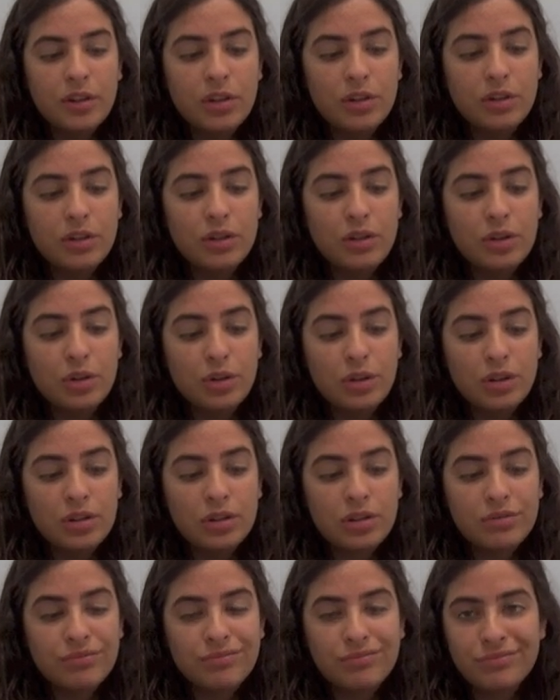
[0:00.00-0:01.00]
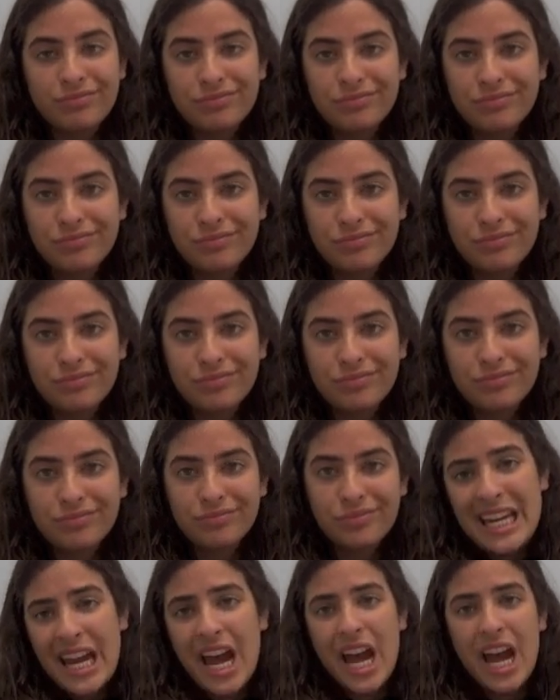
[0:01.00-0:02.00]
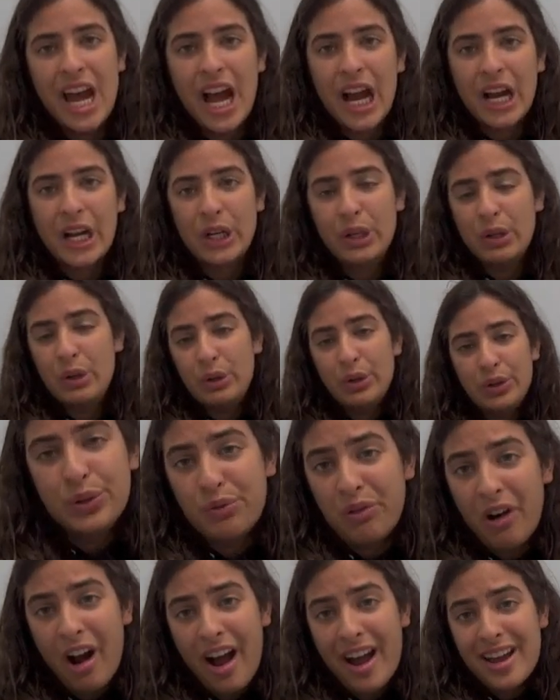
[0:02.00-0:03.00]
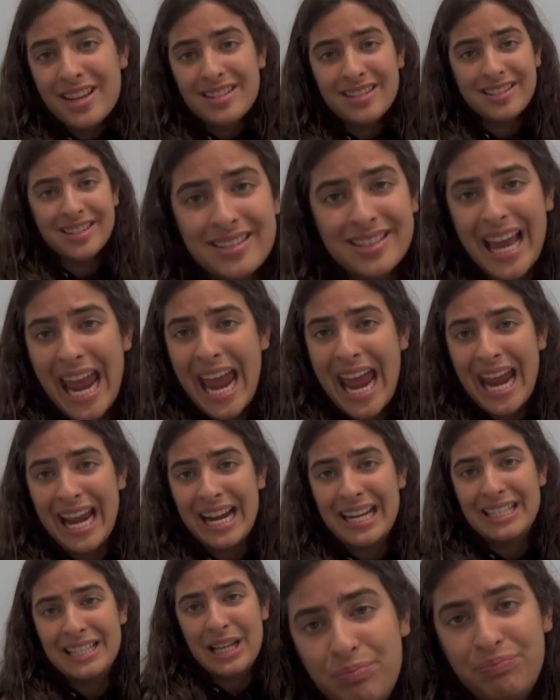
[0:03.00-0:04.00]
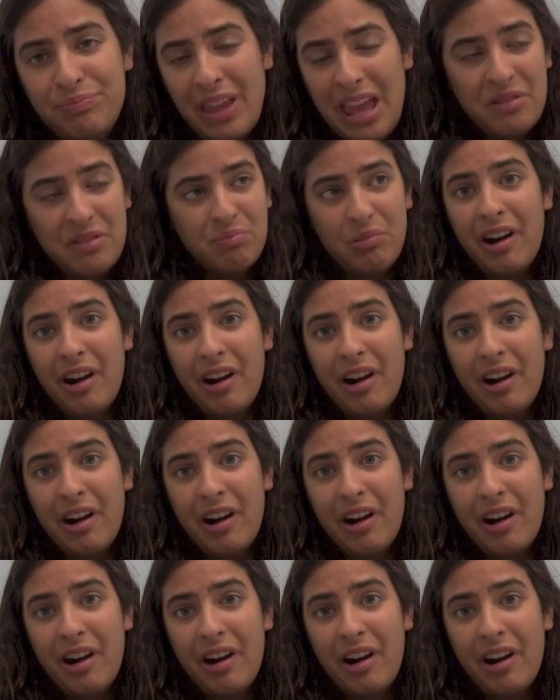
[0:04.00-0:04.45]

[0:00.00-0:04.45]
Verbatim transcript: a good cook? Yeah, I can cook rice, eggs, and